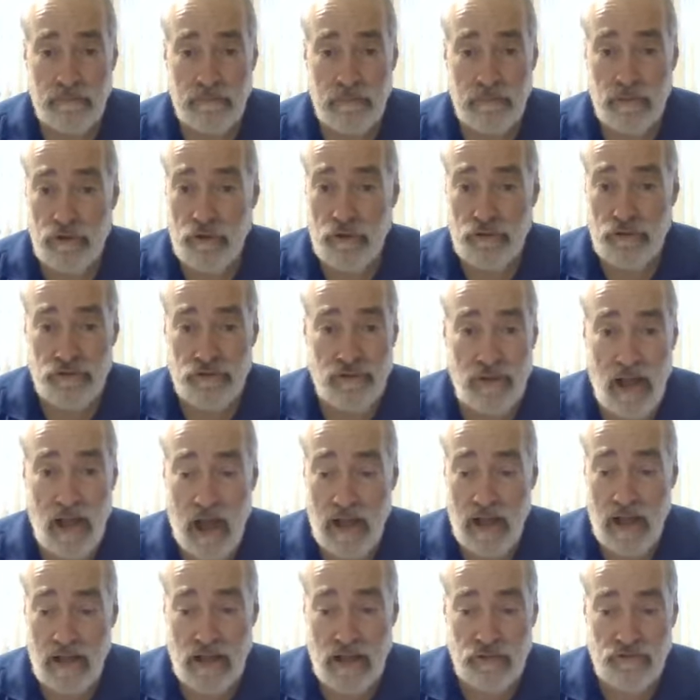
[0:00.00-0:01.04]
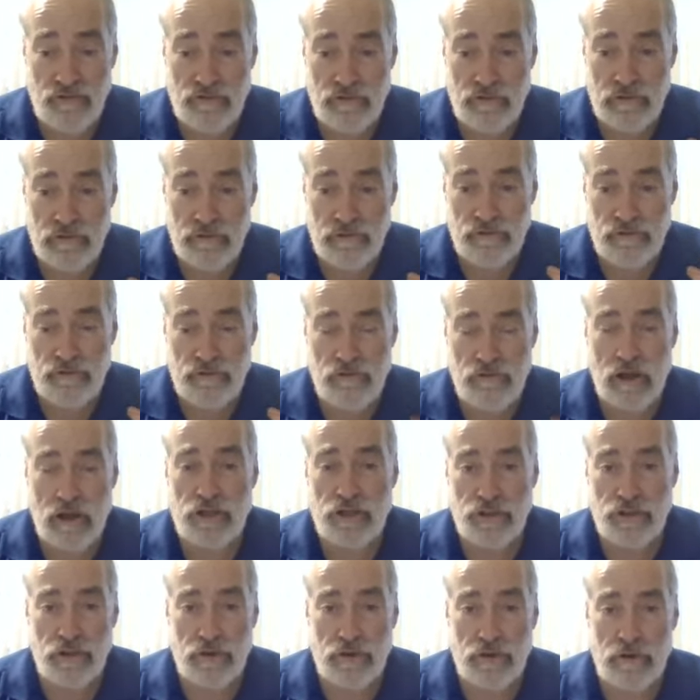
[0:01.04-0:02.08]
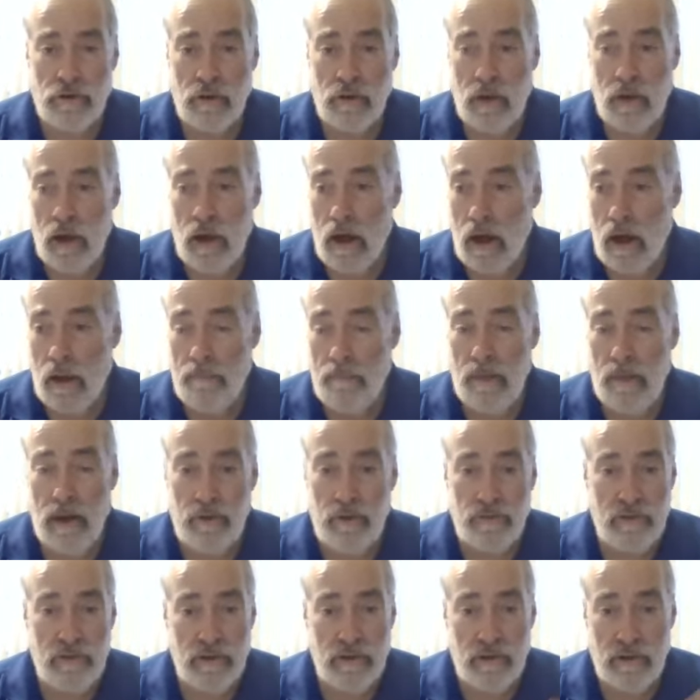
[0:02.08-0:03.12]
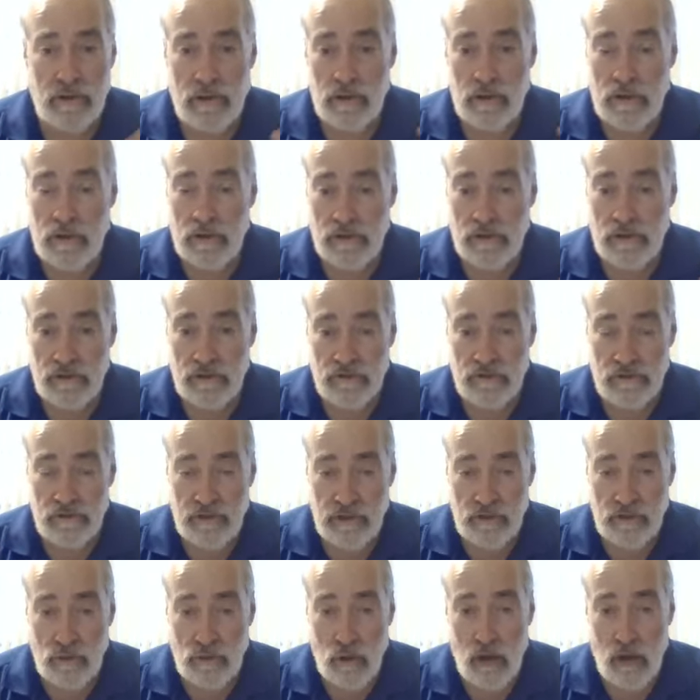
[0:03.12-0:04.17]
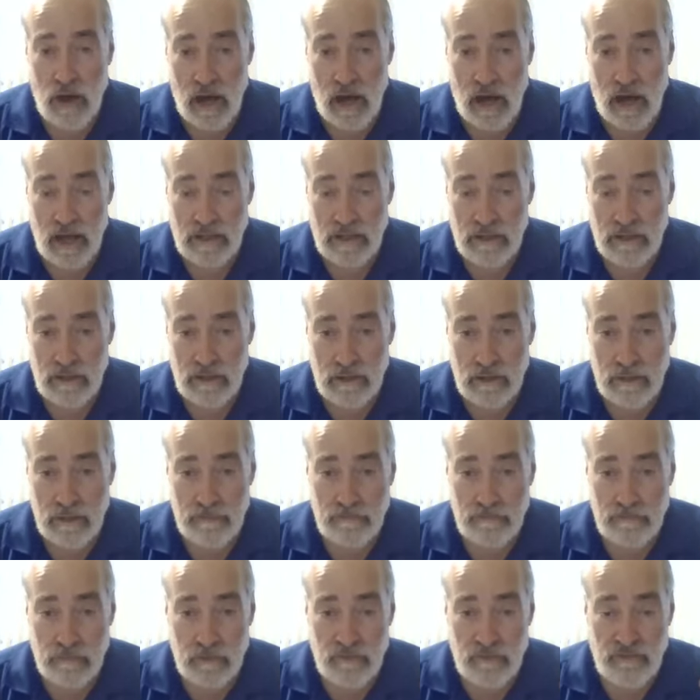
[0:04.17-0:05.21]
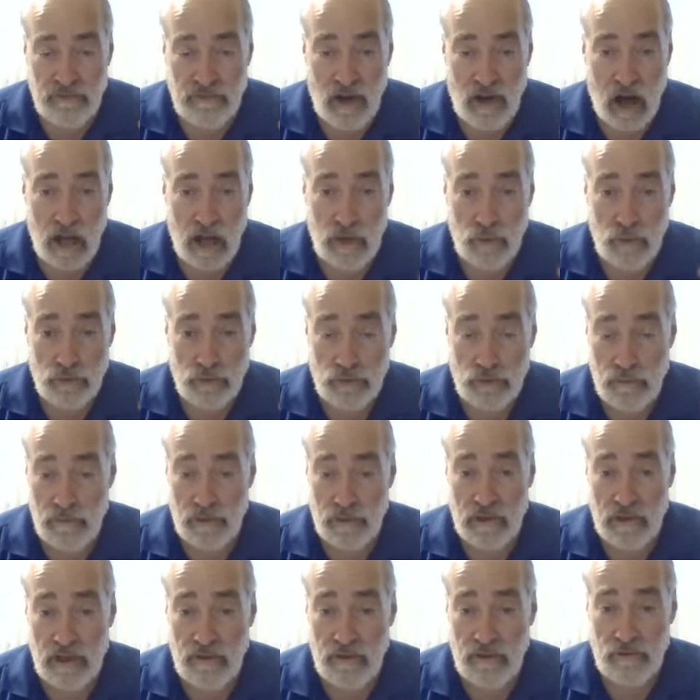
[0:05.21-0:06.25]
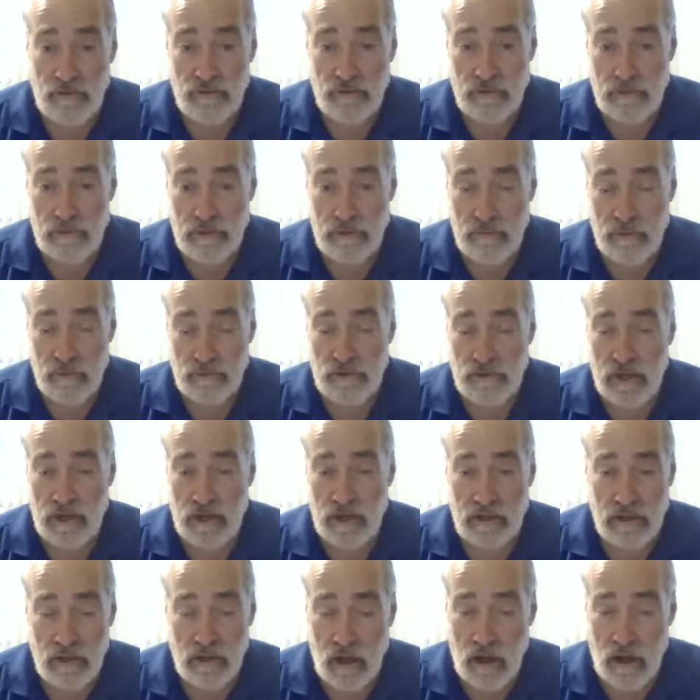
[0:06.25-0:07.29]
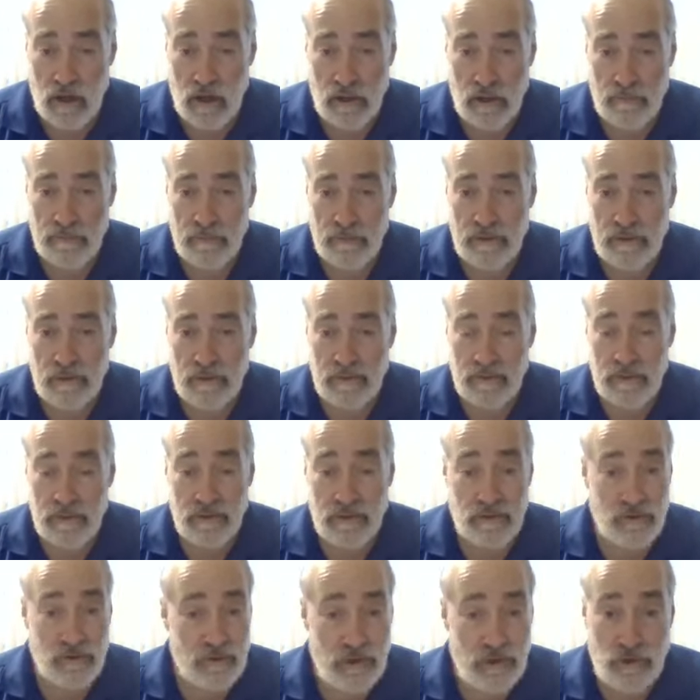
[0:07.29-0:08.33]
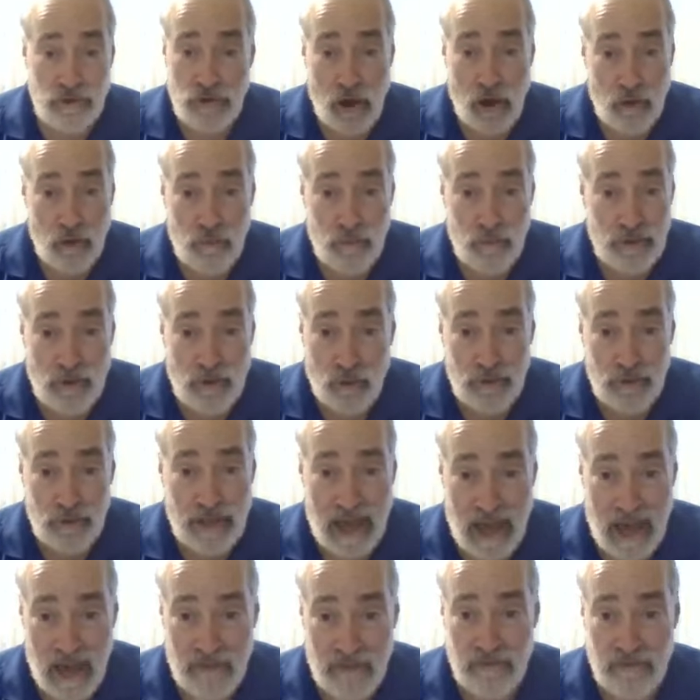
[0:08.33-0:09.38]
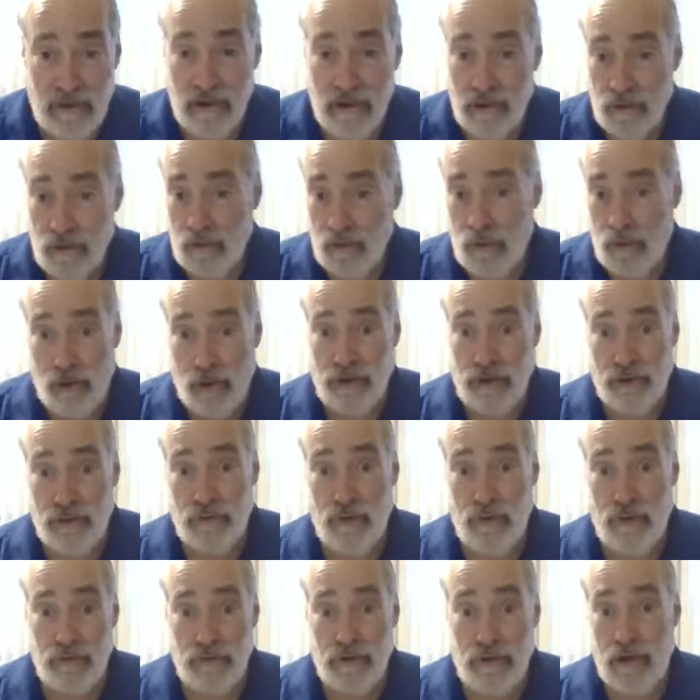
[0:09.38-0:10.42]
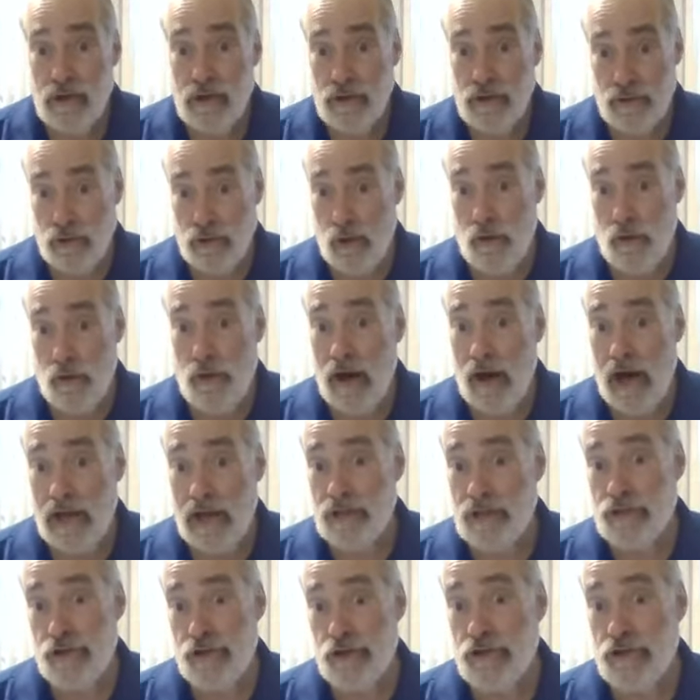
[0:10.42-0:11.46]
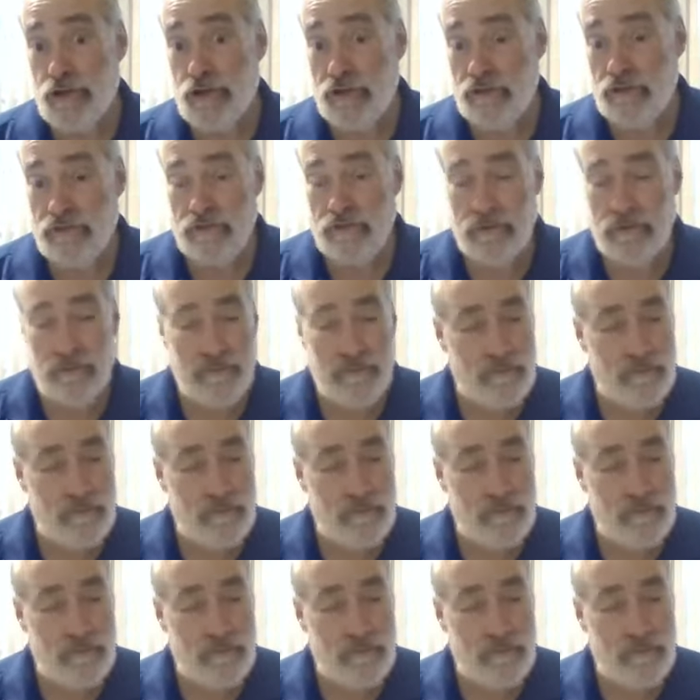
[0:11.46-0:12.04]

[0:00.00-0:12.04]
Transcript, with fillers: There's not a st structure among the, the, the Noahide followers or believers in the Mosaic Law. You don't, we don't have quote unquote Noahide churches.